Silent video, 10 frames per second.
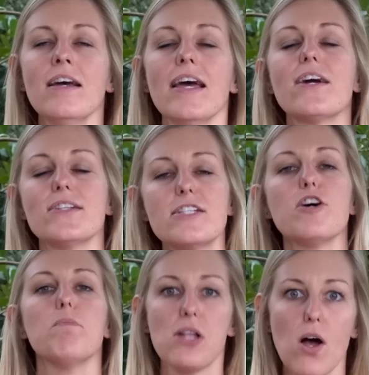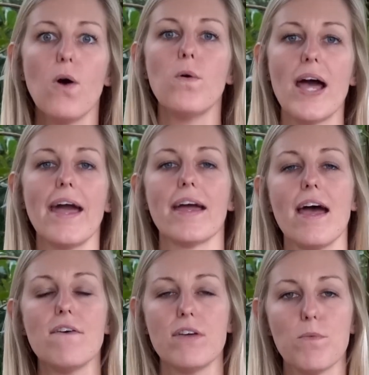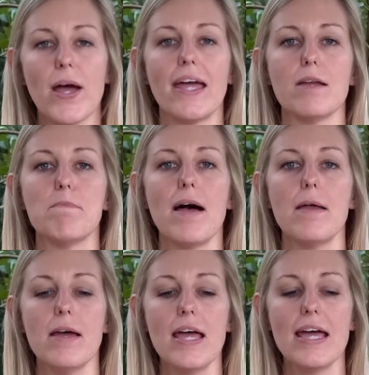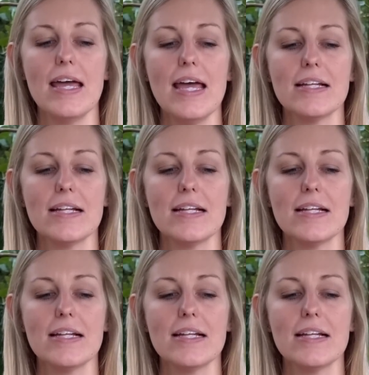it could still blow away in heavy wind, but it,